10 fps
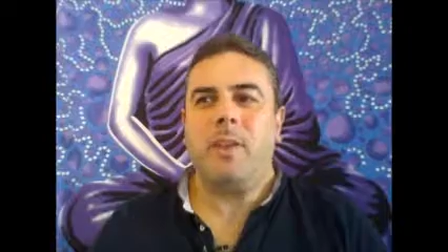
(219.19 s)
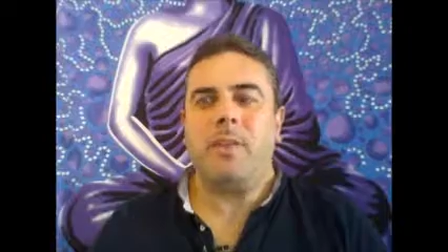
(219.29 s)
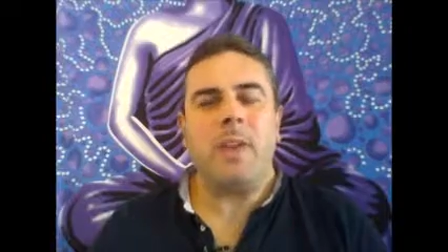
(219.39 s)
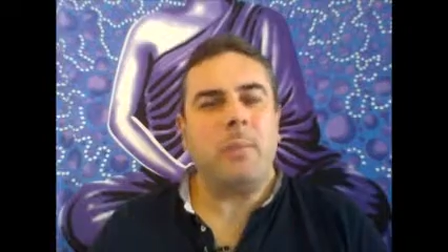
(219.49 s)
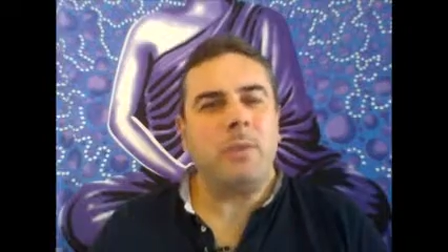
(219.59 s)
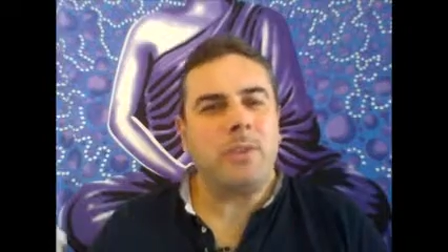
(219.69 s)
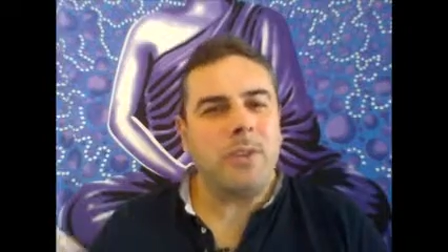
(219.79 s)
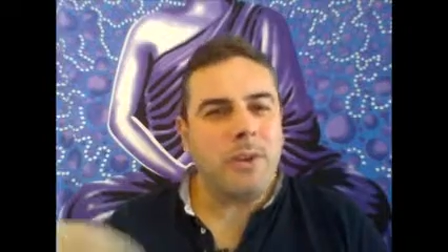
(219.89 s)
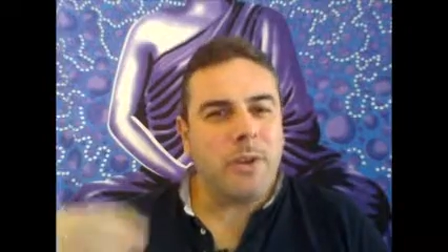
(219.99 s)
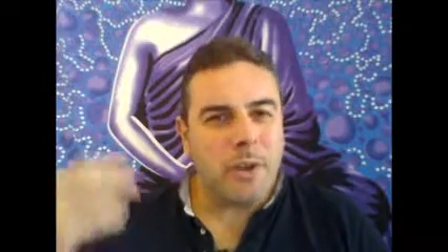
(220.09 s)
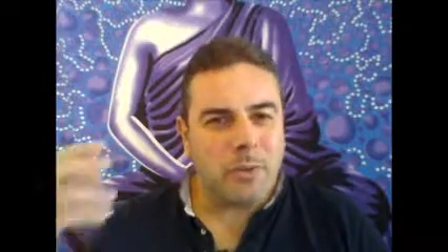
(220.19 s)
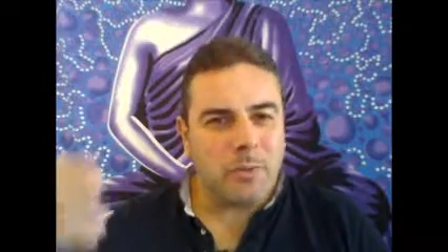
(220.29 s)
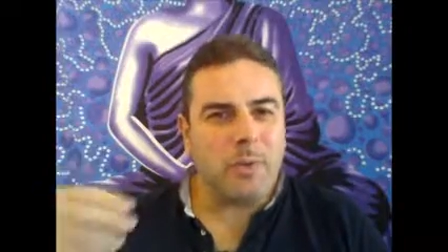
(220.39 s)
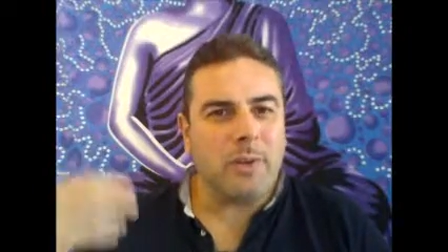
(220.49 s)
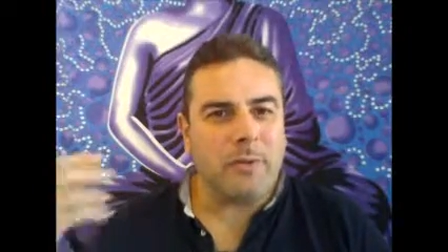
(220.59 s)
they will stir those
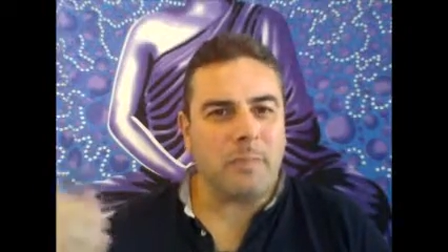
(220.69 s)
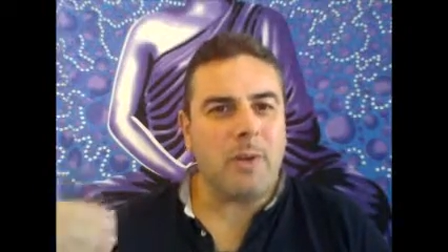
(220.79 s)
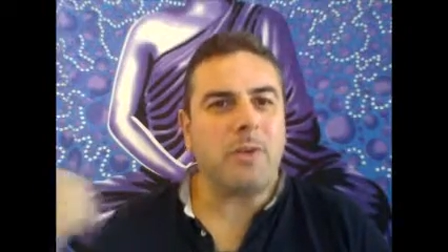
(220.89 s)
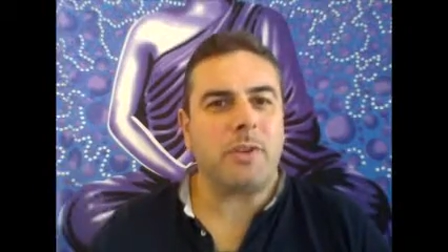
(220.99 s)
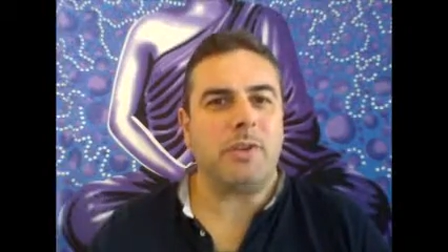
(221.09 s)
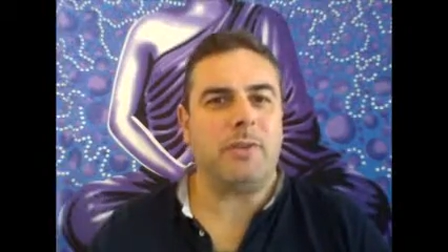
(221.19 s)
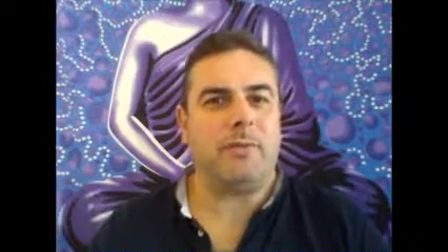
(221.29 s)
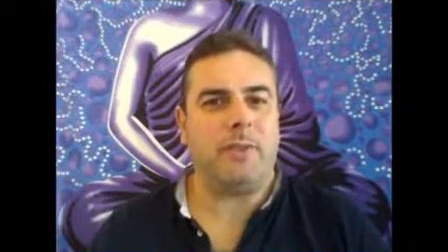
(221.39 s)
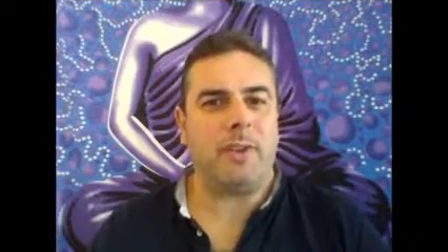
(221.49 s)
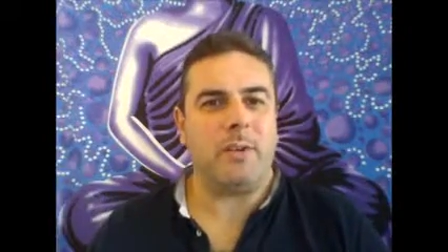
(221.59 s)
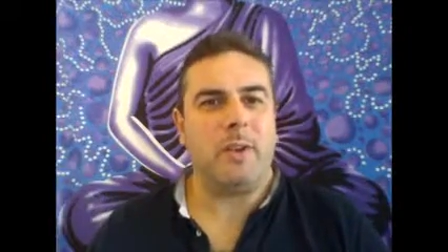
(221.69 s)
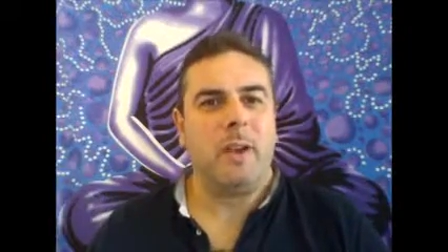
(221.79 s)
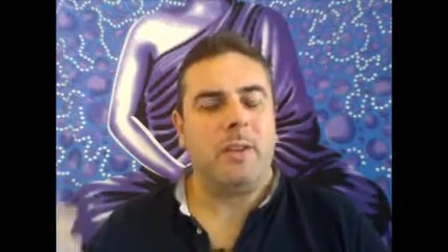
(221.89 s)
wonderful emotions up for you.